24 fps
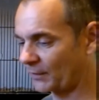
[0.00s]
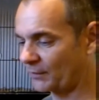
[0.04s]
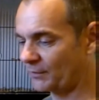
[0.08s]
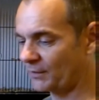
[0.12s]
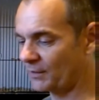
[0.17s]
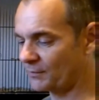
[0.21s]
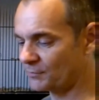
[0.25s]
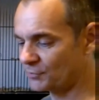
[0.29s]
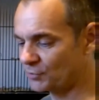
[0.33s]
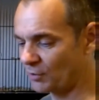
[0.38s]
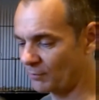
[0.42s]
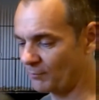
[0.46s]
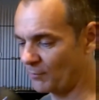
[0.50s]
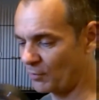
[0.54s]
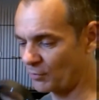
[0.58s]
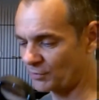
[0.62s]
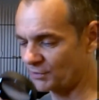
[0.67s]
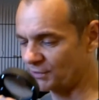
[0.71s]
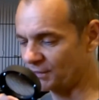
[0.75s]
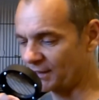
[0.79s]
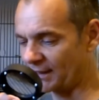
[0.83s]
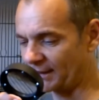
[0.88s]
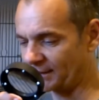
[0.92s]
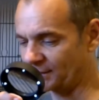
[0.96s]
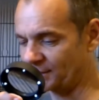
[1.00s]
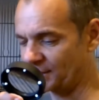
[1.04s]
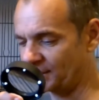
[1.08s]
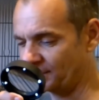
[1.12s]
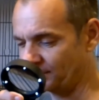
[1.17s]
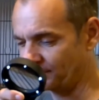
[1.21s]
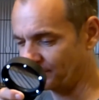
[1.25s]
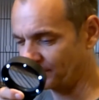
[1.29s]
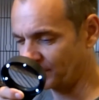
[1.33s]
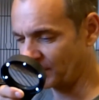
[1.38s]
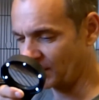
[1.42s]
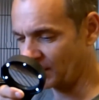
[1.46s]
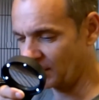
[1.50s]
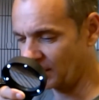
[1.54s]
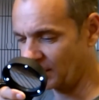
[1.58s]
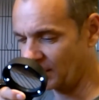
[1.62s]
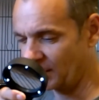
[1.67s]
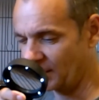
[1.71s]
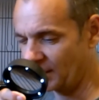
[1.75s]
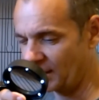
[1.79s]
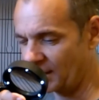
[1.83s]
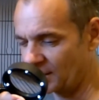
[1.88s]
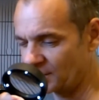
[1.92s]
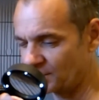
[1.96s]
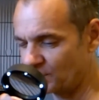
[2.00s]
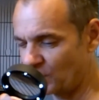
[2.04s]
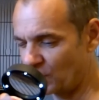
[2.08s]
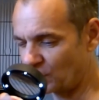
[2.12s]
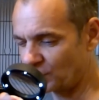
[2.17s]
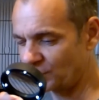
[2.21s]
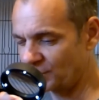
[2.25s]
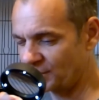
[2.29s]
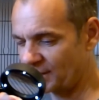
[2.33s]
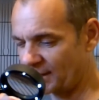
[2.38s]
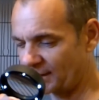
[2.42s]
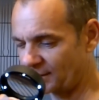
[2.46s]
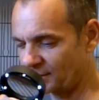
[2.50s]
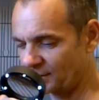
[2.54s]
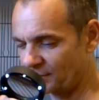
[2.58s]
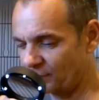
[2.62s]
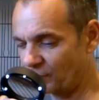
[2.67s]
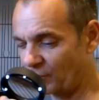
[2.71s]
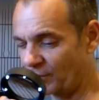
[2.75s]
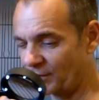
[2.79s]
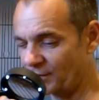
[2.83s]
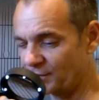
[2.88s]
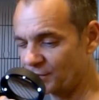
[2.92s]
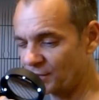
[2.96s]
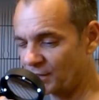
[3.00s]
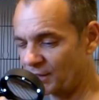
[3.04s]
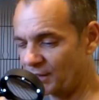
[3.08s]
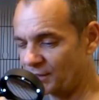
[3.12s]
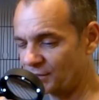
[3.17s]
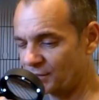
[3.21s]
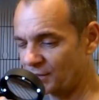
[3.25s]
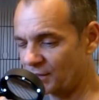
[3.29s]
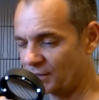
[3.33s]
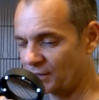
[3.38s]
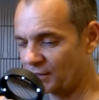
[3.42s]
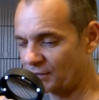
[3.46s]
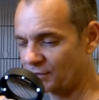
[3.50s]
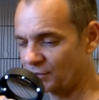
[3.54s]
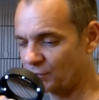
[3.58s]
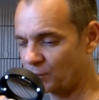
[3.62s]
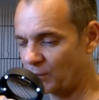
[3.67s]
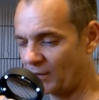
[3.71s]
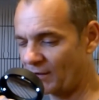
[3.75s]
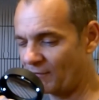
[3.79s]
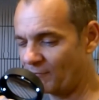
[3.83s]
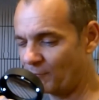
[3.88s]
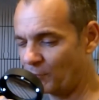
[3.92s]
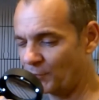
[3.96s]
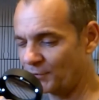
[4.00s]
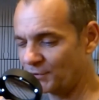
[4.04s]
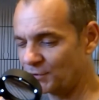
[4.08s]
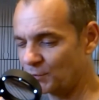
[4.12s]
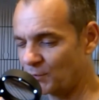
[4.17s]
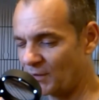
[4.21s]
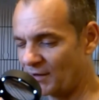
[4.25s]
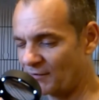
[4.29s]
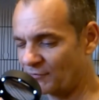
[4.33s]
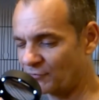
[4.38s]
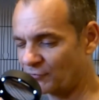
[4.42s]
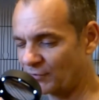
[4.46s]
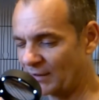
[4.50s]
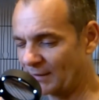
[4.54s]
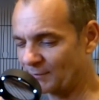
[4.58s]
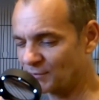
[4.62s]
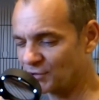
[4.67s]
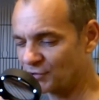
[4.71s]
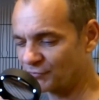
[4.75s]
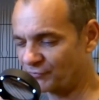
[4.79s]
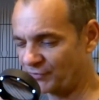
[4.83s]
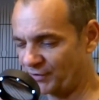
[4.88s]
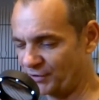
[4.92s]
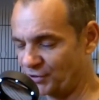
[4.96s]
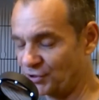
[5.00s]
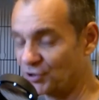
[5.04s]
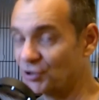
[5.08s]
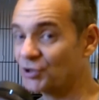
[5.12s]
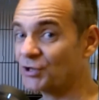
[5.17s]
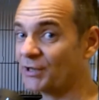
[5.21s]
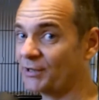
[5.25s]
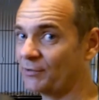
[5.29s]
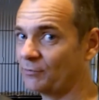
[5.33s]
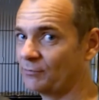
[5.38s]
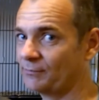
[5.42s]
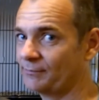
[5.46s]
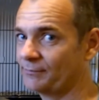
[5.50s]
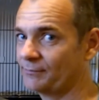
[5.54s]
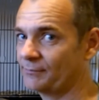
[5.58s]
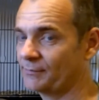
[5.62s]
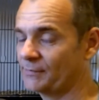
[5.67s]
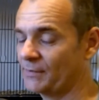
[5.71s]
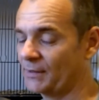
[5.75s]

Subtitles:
I know it's got moxidectin. It's moxidectin. Well, it's a 12.12 gram syringe gel,